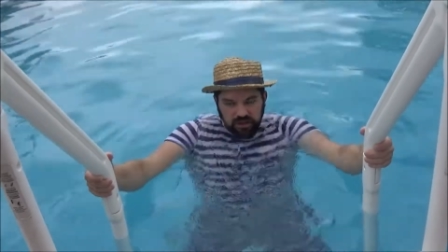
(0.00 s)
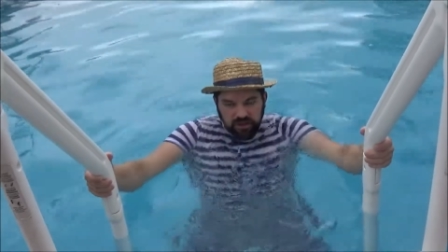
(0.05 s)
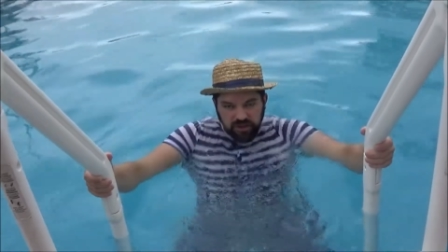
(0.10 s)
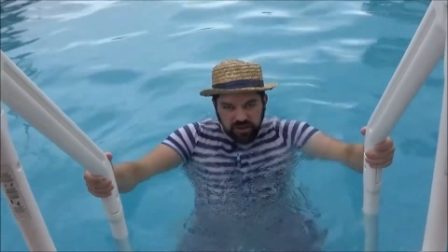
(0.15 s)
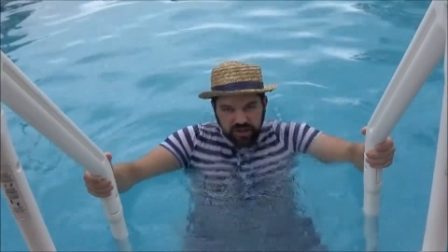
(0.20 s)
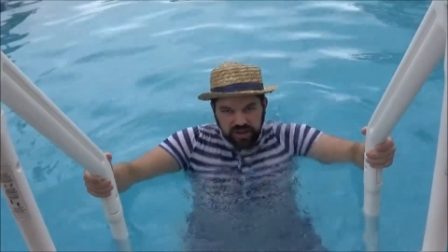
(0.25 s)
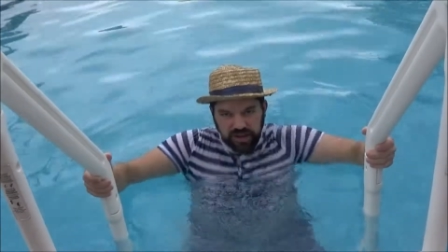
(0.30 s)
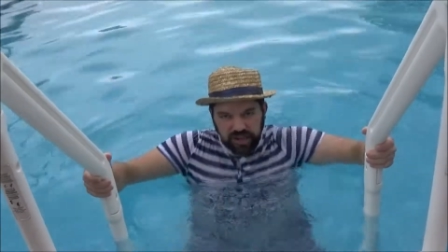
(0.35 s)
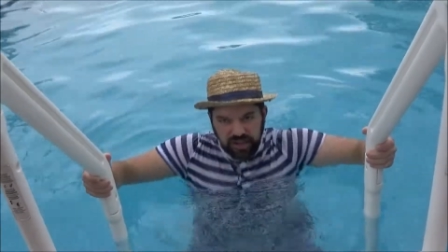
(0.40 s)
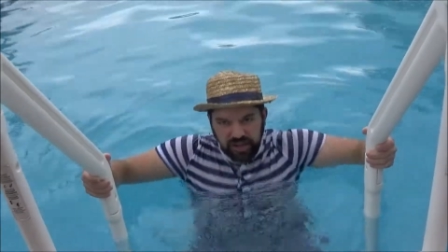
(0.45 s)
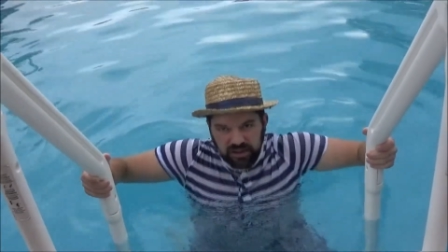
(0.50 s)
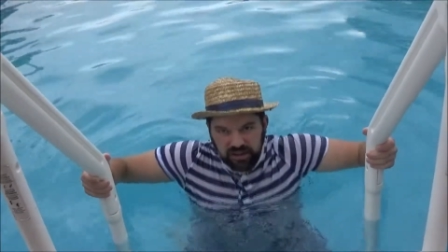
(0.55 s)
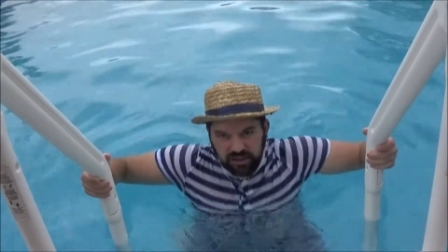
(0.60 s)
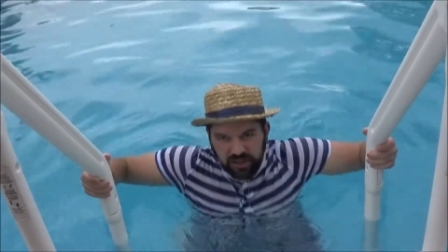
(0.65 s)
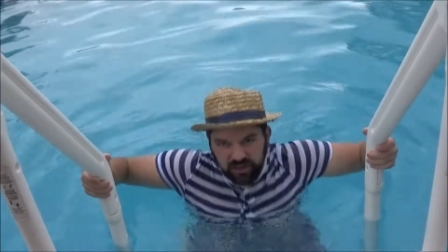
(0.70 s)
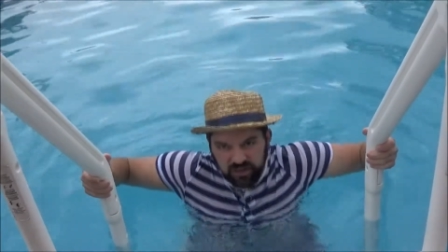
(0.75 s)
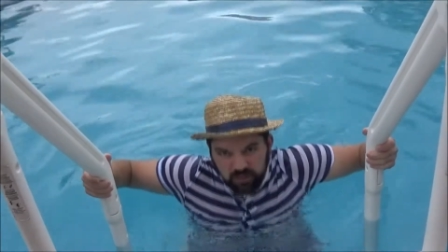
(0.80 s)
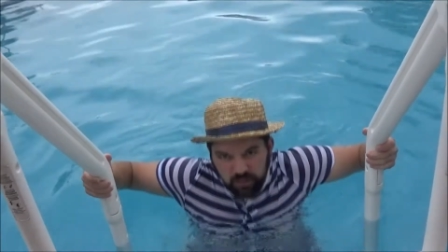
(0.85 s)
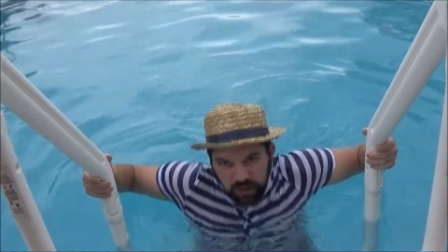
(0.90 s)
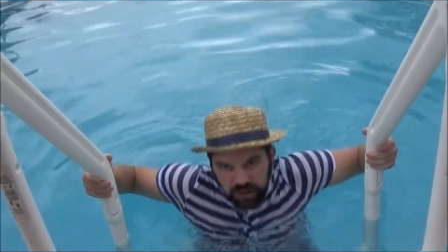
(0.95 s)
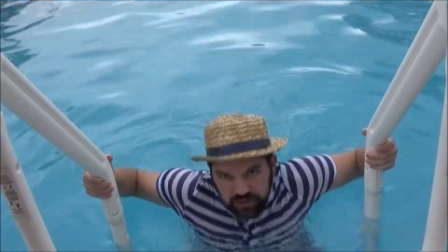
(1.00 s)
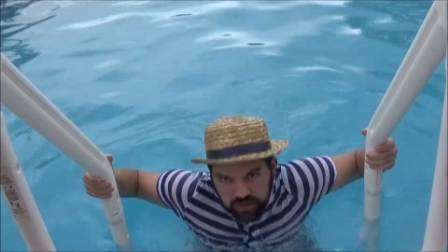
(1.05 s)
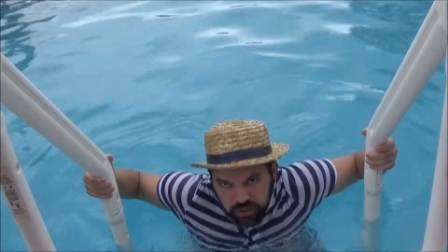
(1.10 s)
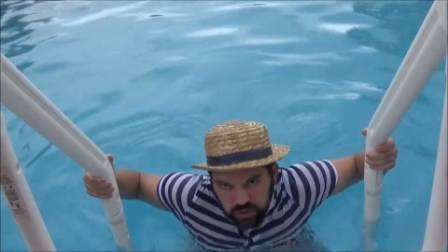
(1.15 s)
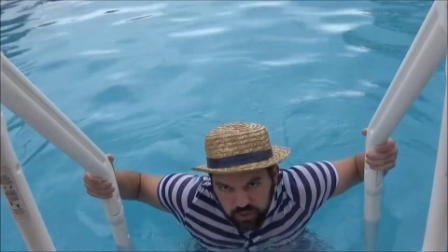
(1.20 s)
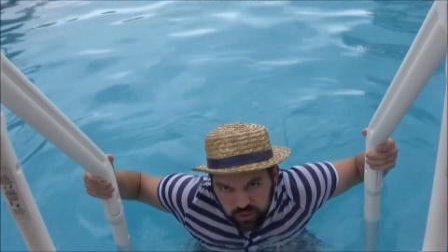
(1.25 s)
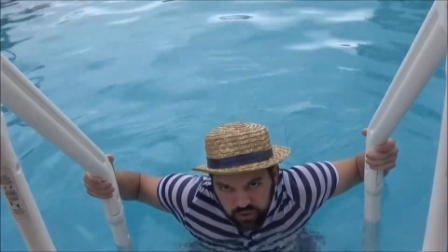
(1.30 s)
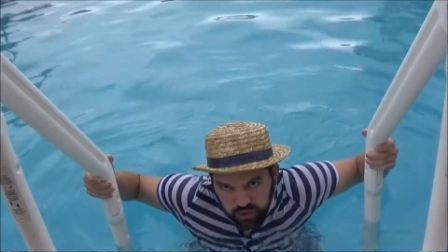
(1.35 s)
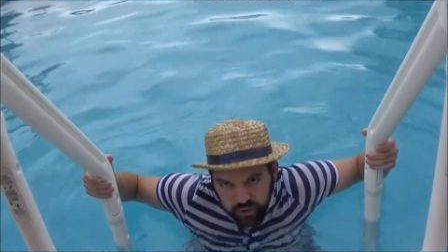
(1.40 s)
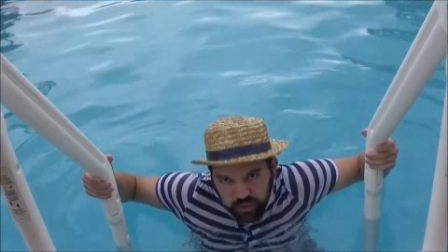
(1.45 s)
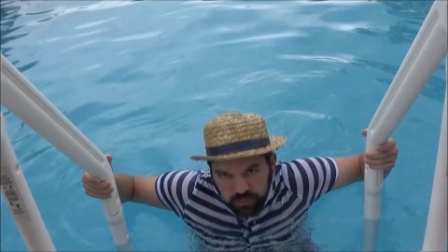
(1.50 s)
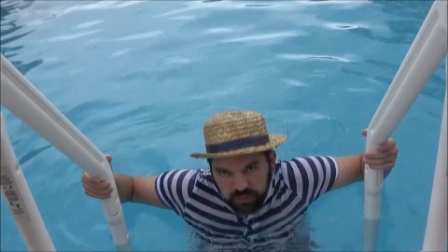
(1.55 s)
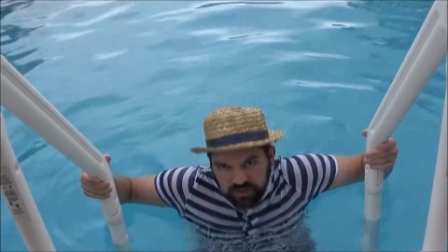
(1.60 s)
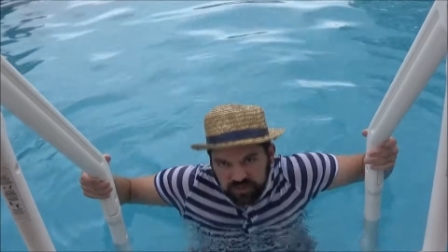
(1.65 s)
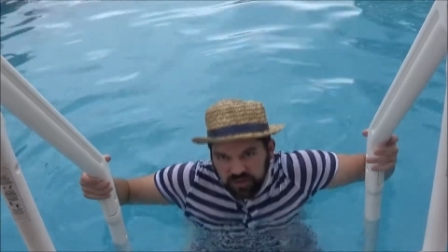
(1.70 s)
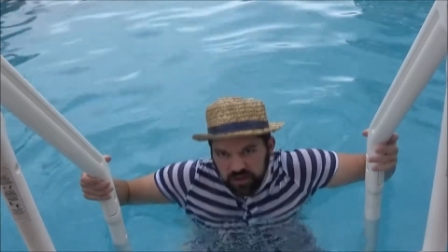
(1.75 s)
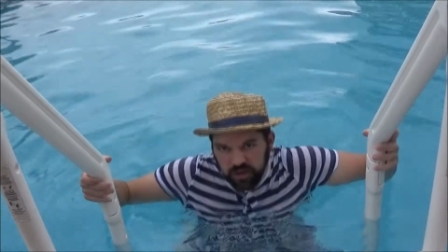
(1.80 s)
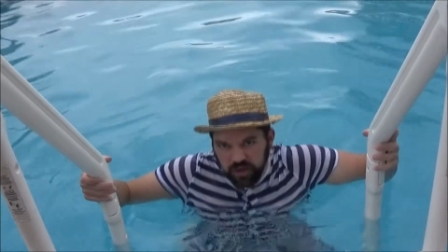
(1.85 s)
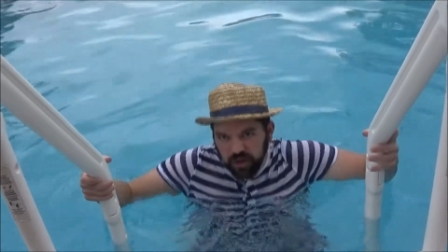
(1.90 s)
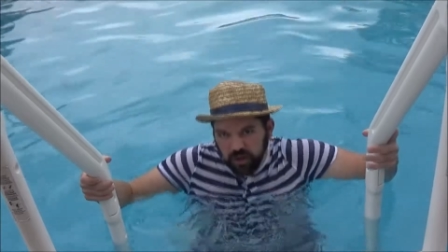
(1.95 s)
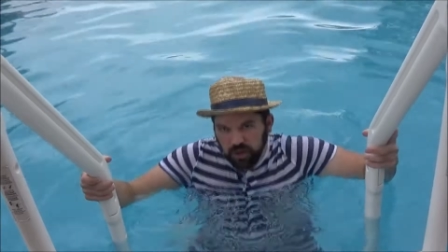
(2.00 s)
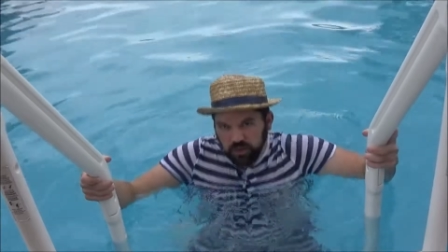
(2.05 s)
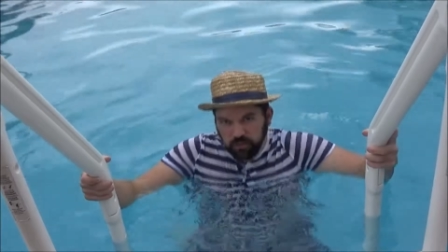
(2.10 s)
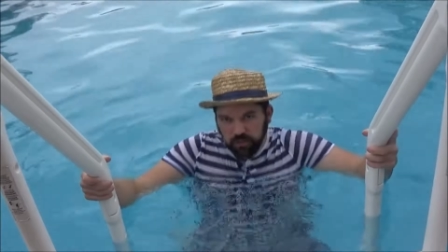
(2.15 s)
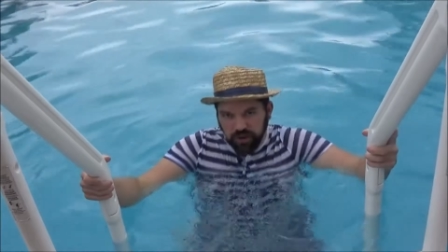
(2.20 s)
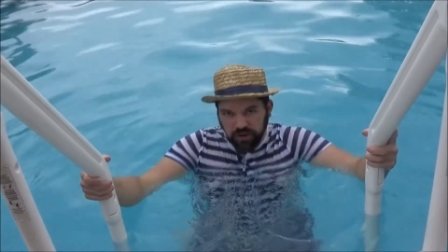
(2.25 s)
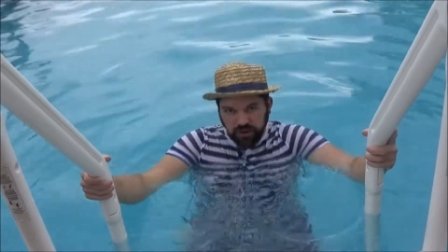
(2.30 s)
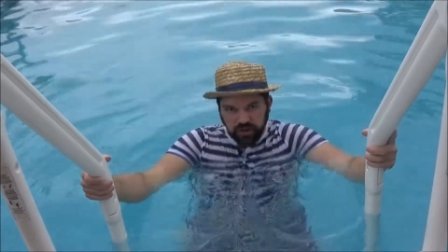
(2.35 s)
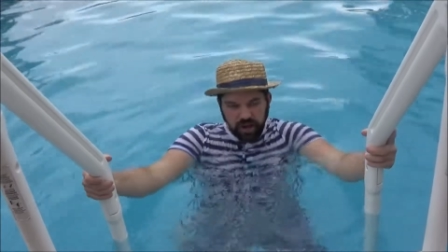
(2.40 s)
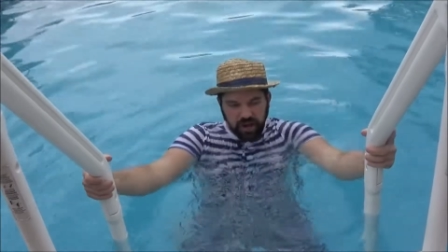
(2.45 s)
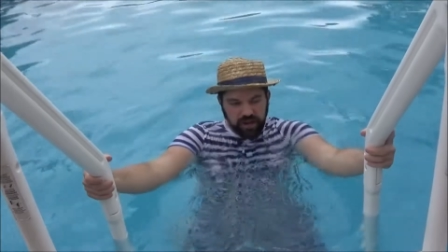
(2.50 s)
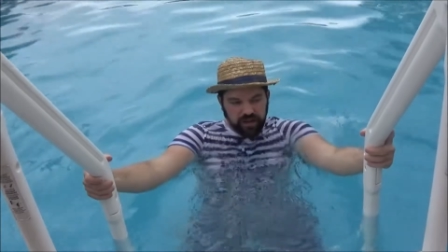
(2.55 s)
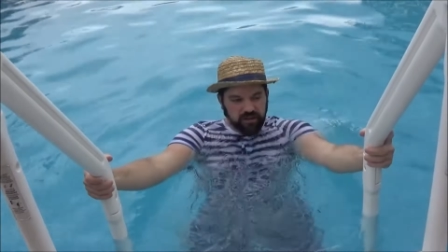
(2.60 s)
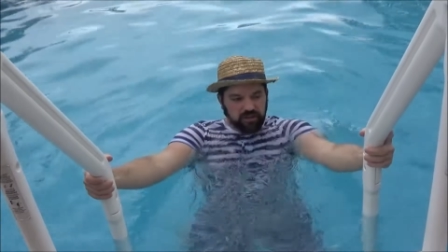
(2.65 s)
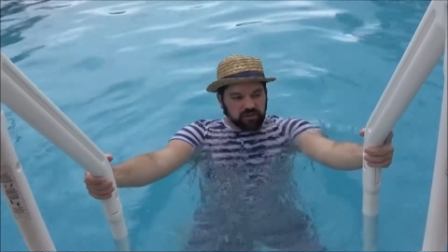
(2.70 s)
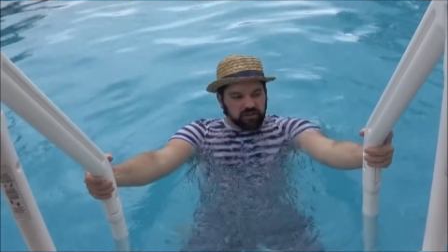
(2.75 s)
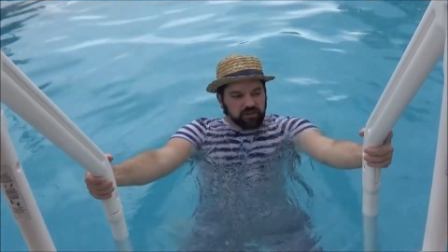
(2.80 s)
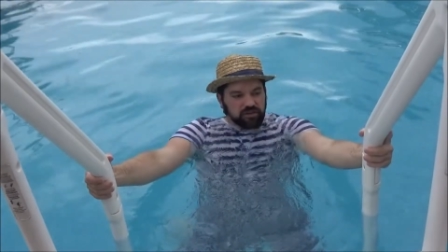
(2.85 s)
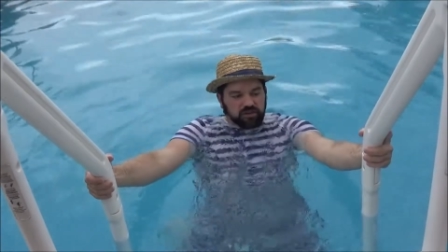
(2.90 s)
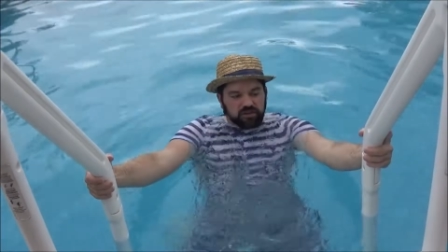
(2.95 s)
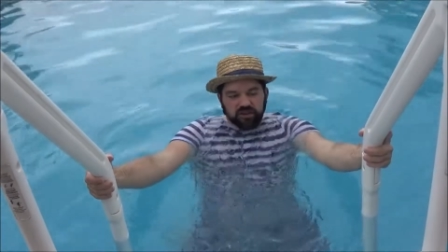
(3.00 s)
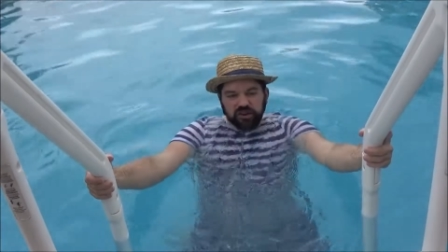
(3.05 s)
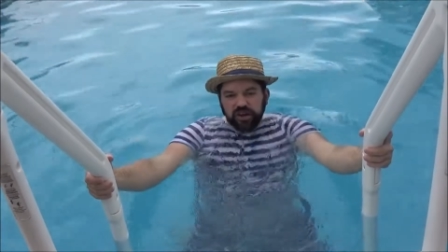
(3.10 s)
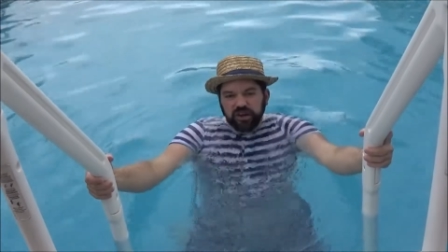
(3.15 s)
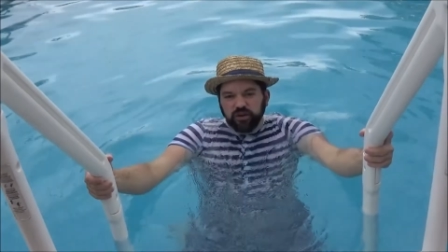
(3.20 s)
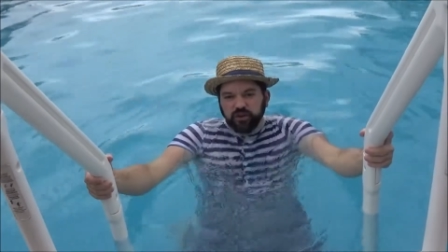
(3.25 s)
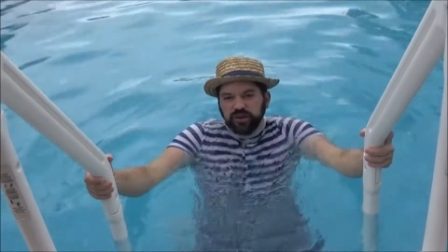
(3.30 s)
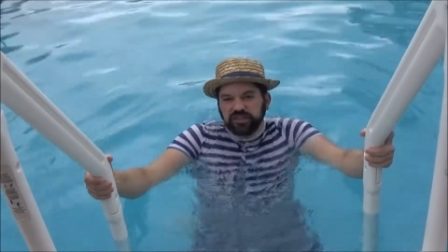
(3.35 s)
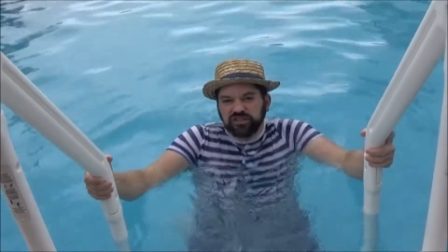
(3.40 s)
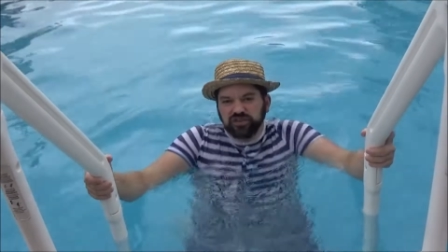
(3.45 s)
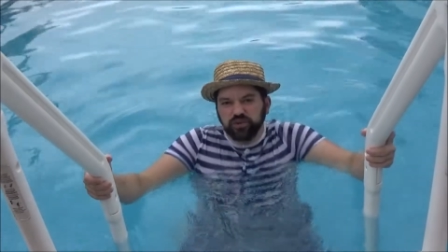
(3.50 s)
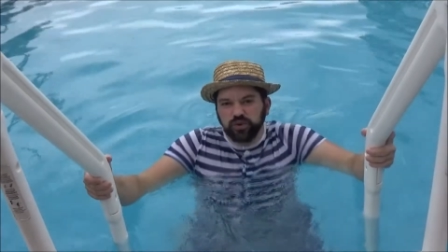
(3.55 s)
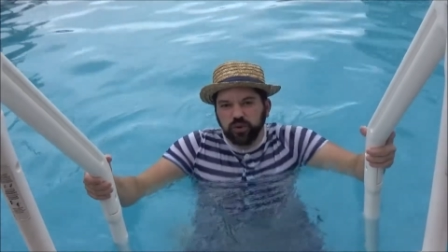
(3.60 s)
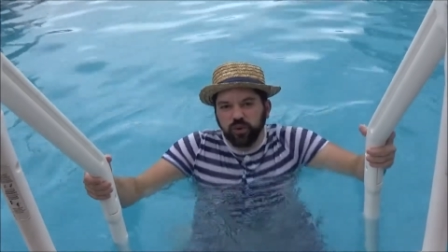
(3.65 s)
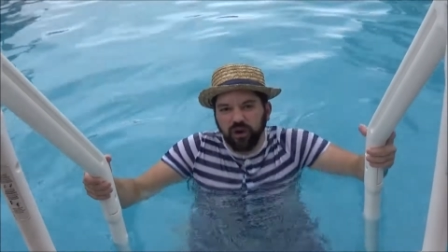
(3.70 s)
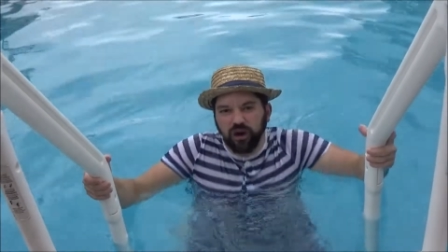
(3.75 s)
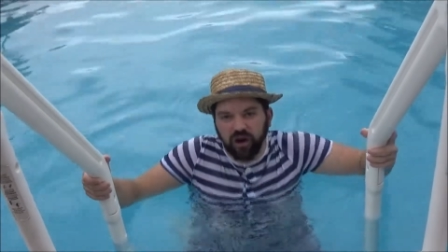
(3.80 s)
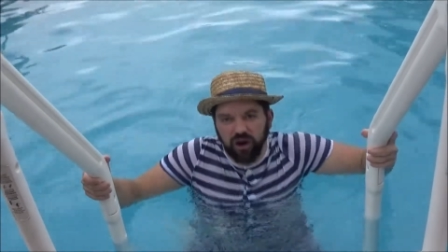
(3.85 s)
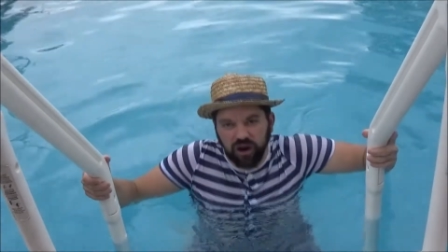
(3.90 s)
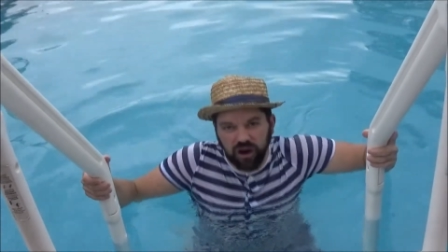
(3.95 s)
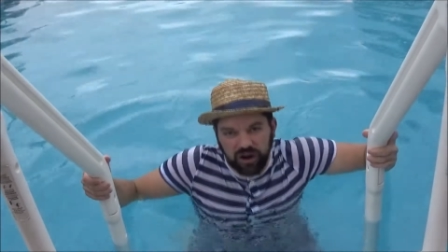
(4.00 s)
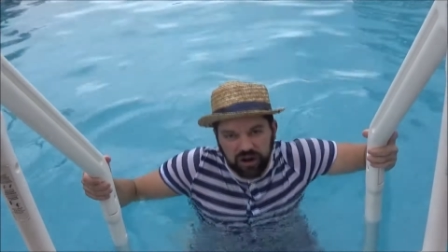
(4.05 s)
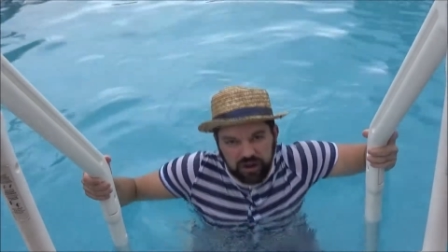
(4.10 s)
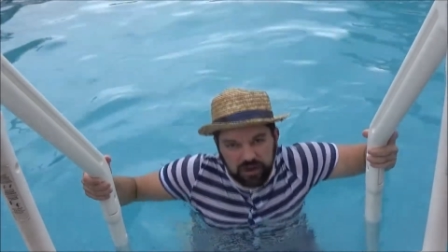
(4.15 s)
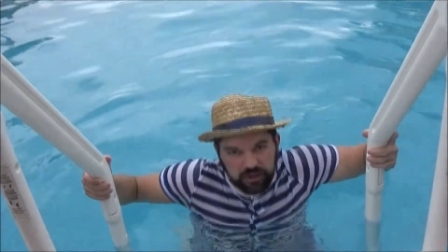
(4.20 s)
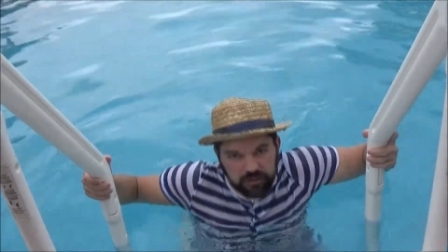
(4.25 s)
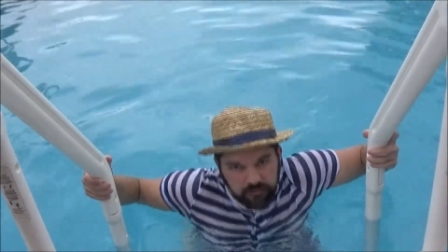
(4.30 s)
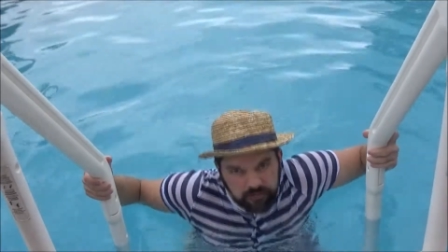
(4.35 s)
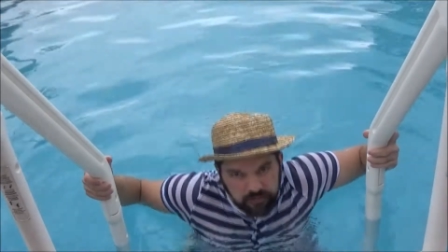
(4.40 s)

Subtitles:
You're getting into those muscle groups, but you're not going too hard.